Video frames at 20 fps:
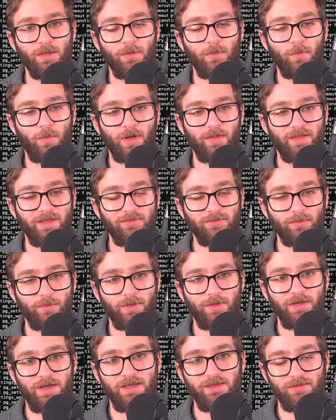Well, that's
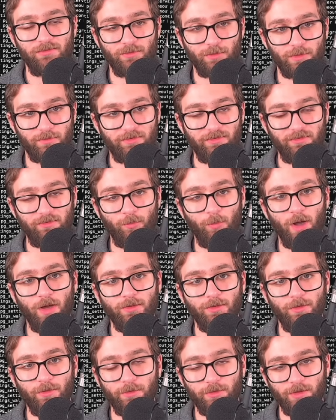where a service
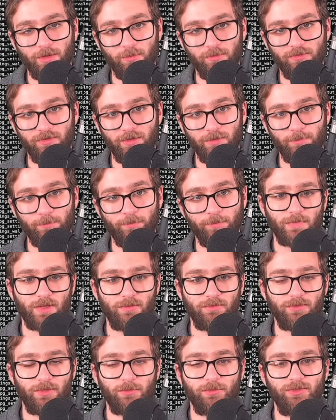monitor comes in.
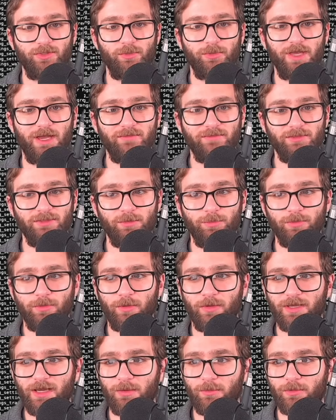So do we have to
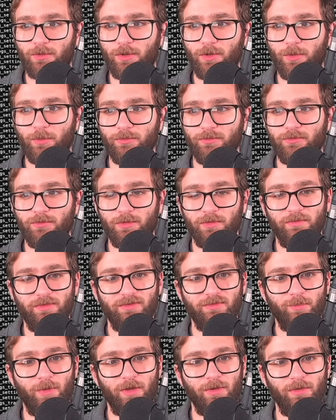deploy our own
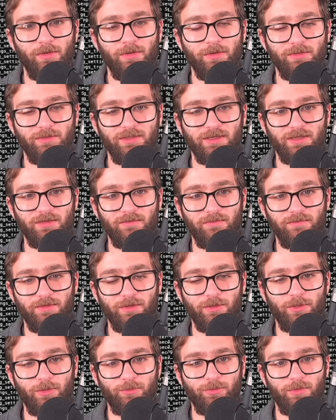service monitor to
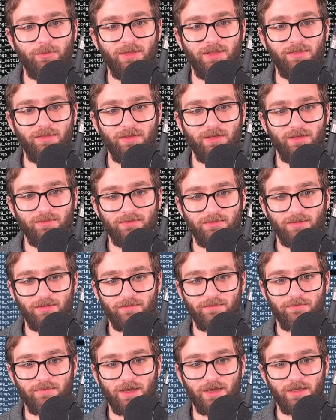configure Prometheus to
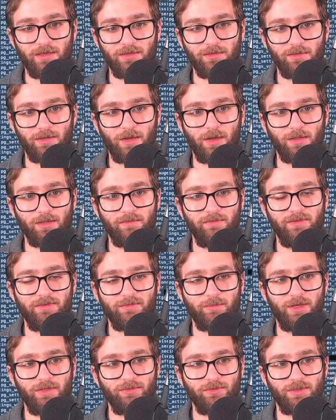find all of
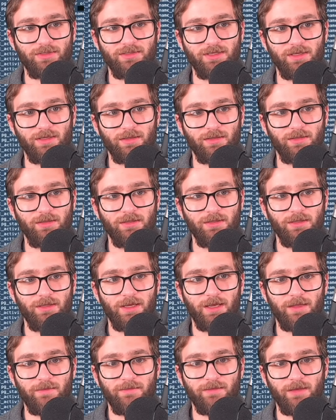this metric data
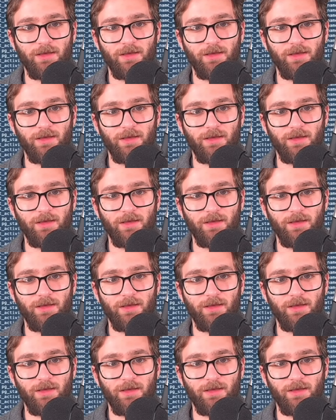at the